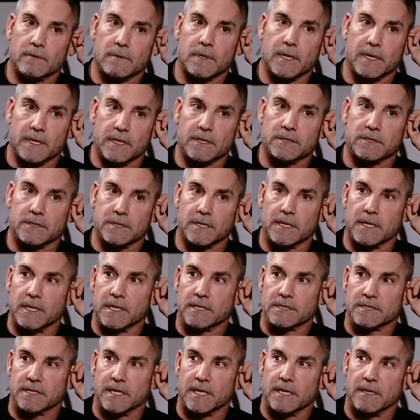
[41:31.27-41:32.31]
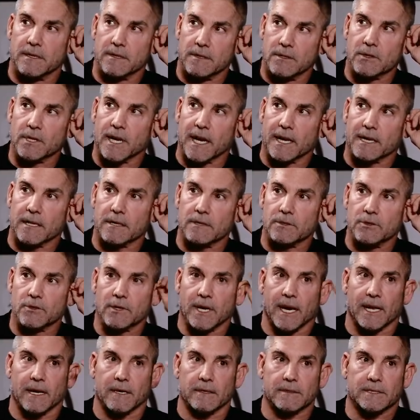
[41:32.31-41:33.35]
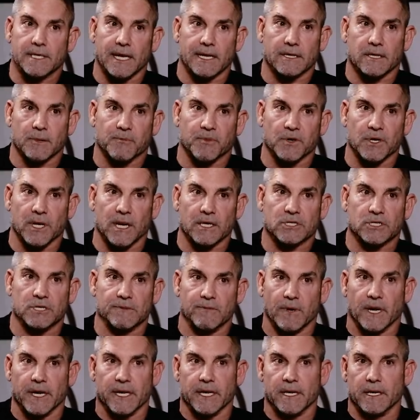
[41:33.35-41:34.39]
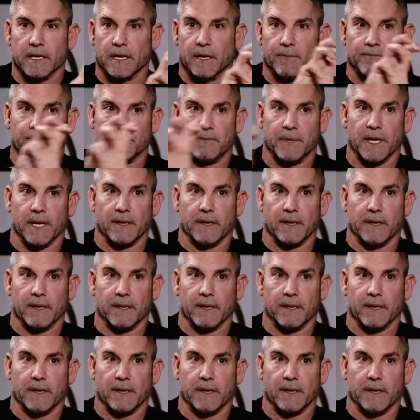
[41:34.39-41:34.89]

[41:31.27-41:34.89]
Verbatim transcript: uh, is is then you got to you got to take the production money and,